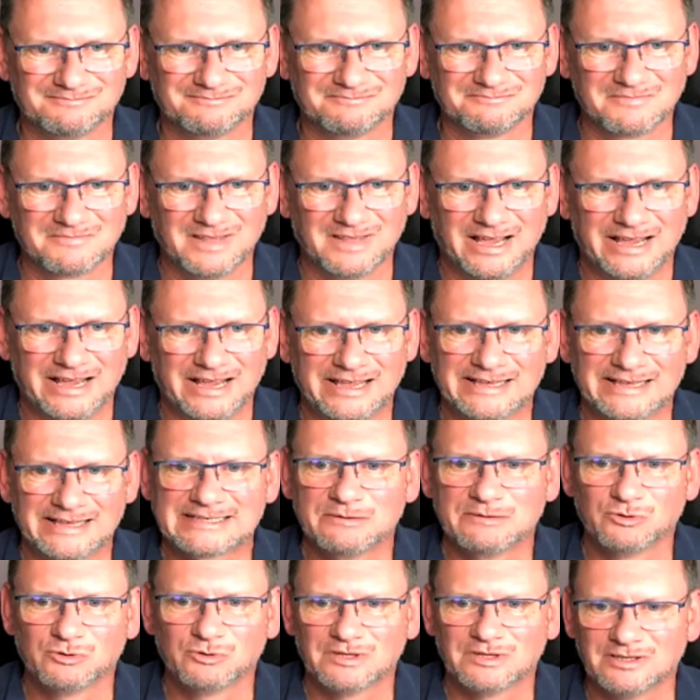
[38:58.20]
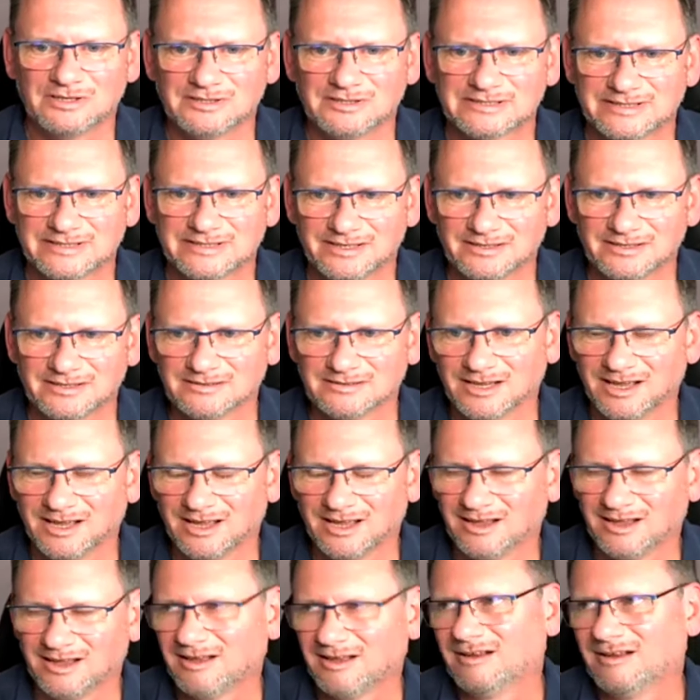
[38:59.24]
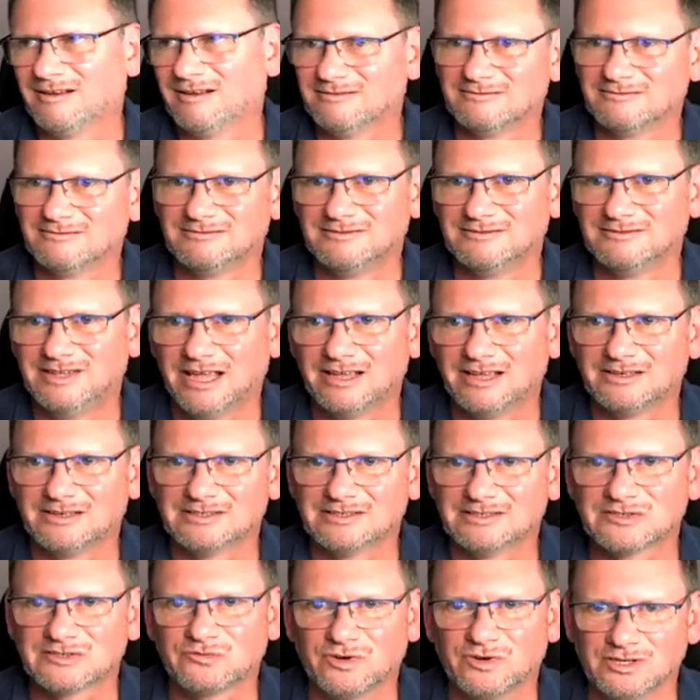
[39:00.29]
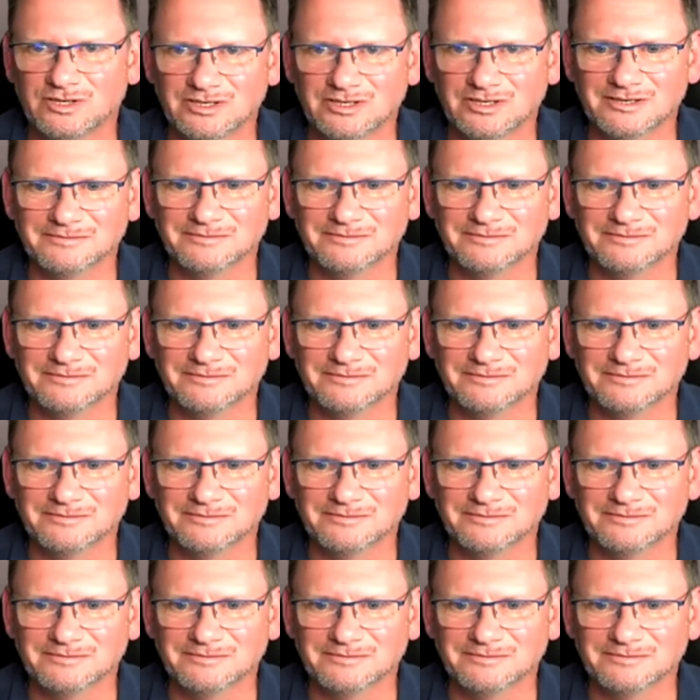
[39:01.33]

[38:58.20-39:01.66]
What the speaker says: I guess he would understand, Daddy is funny.